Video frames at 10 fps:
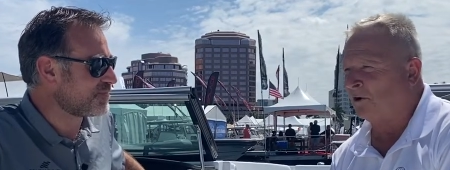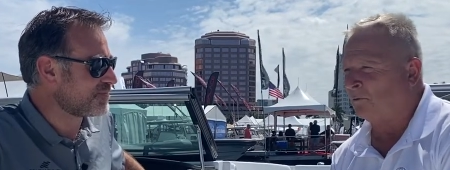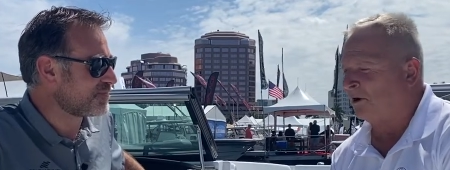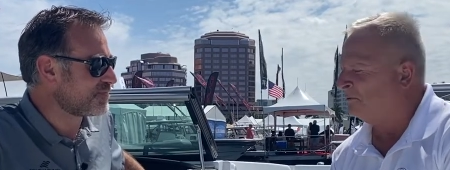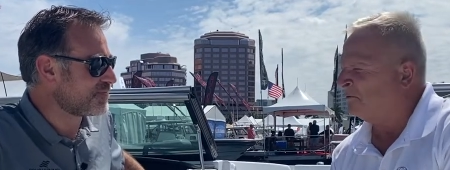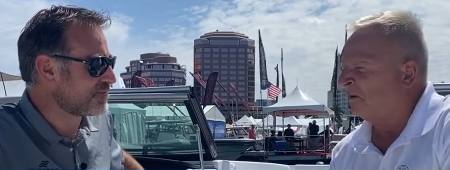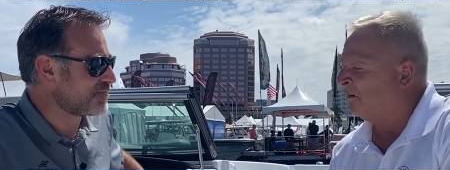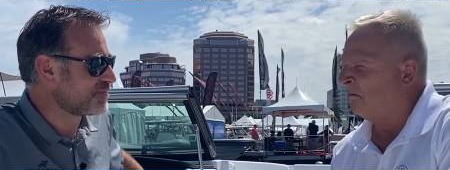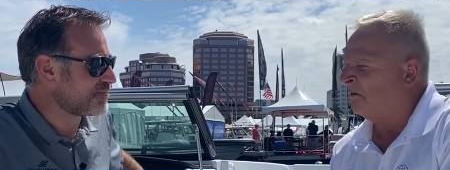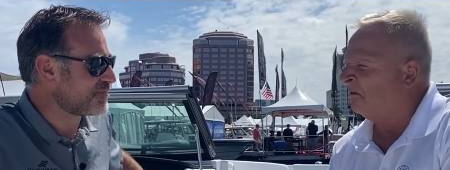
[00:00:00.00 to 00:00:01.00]
Speaker 1: waterway. We're
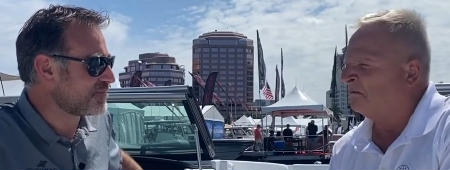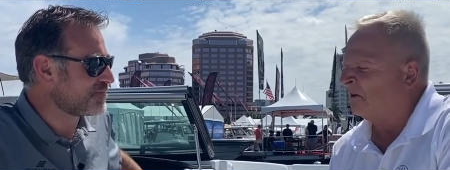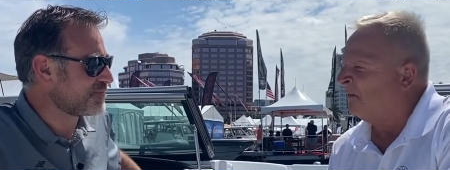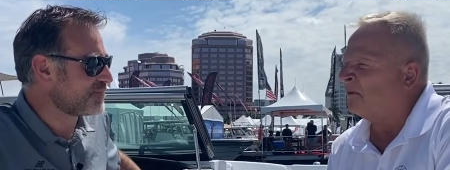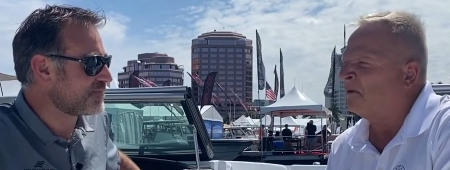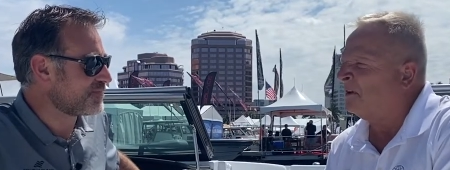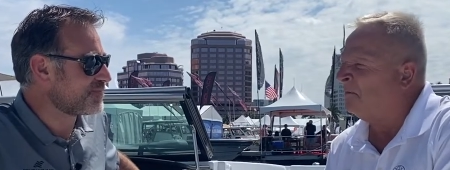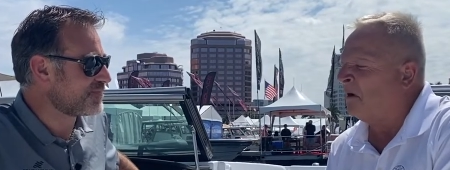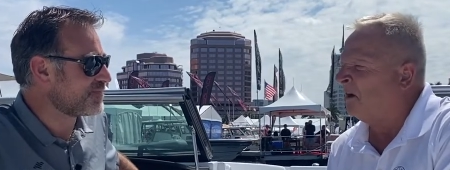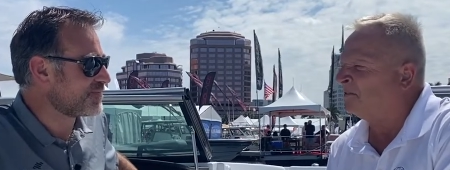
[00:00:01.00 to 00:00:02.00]
running along around 30
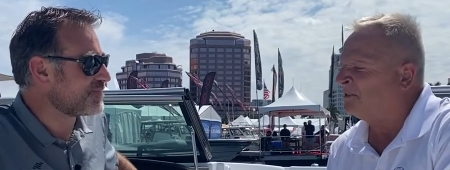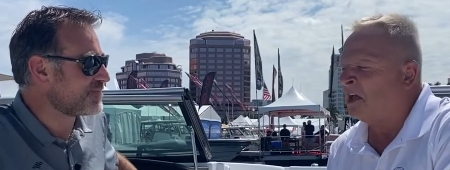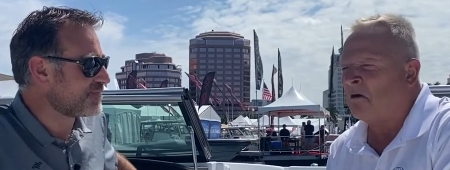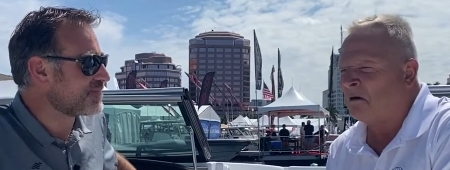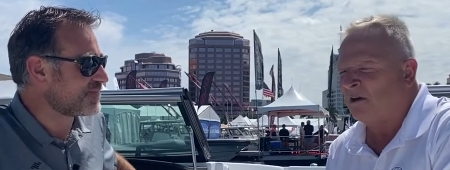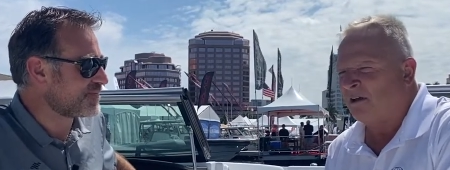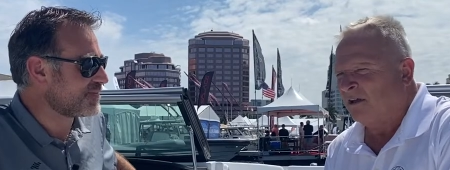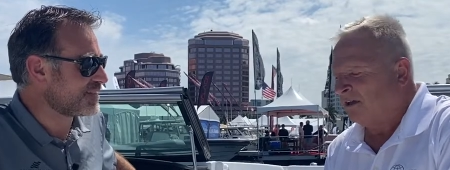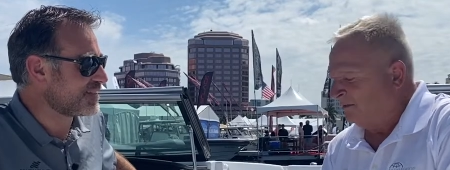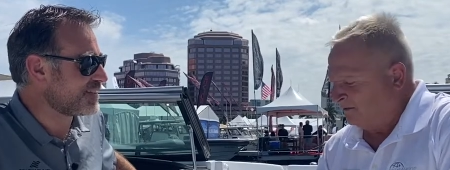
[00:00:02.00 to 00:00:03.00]
miles an hour.
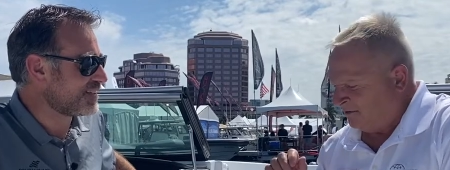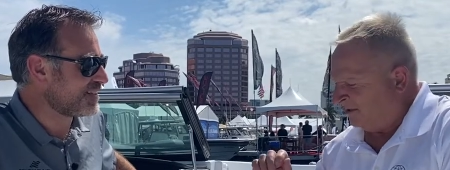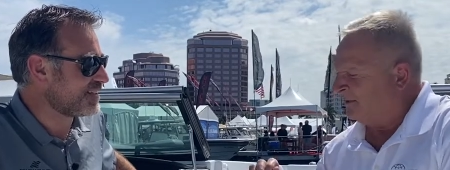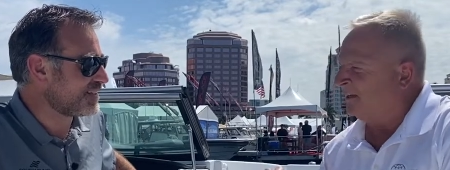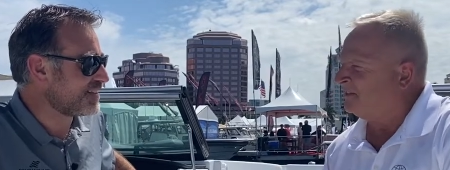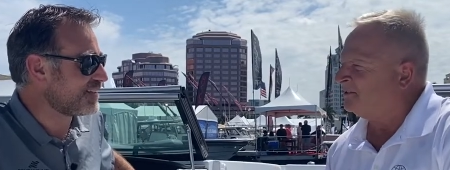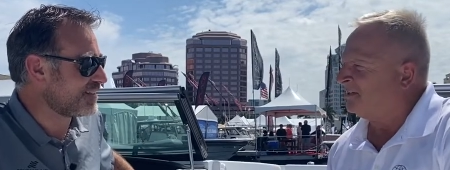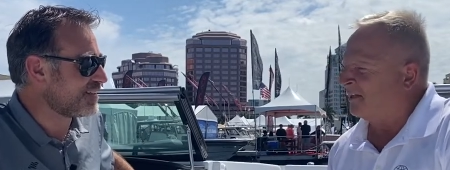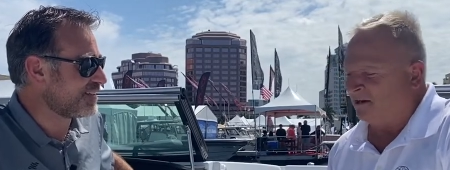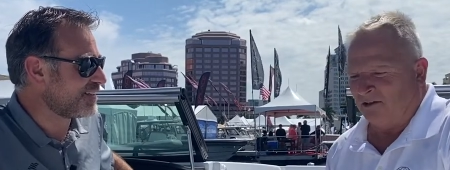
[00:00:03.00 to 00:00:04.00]
Tuck the engine
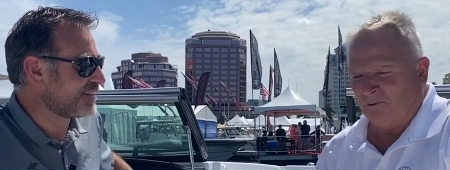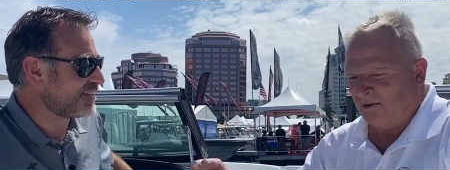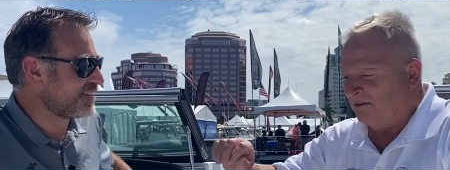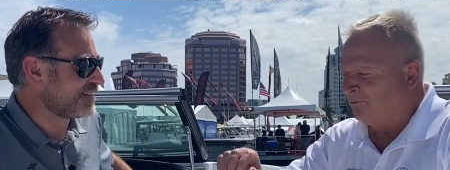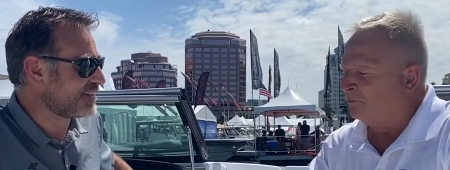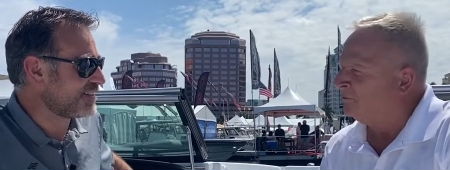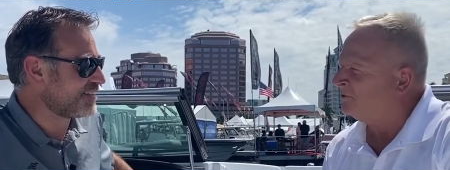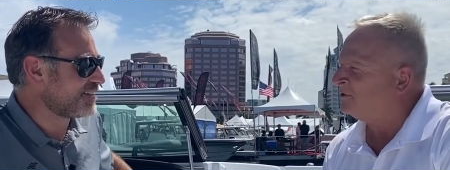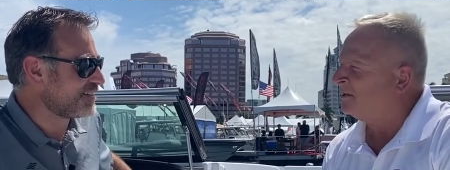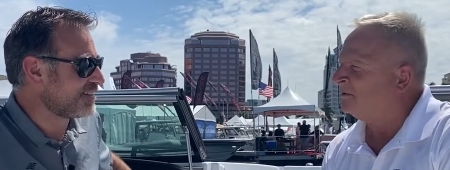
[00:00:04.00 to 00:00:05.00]
down a little bit and threw
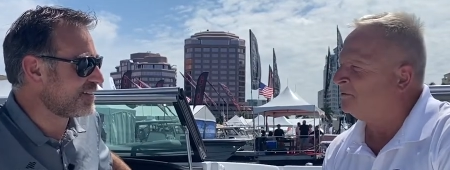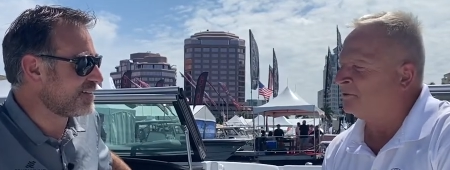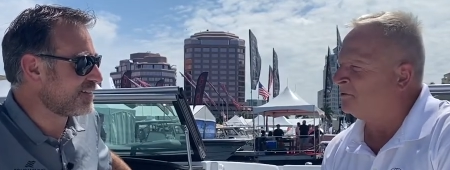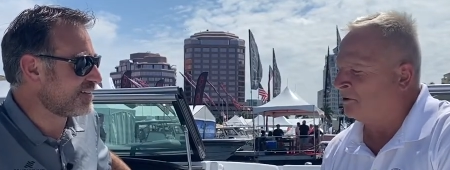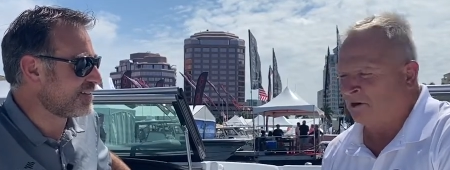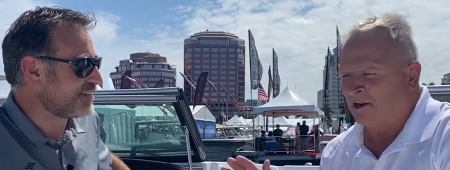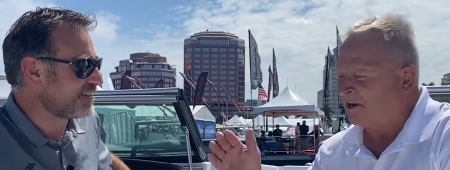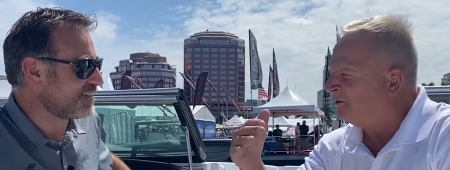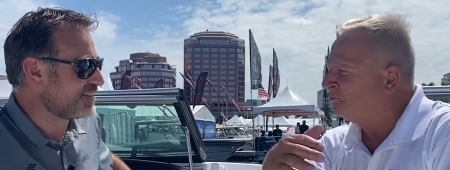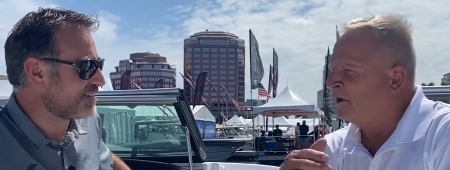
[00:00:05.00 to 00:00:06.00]
this thing into a turn, and it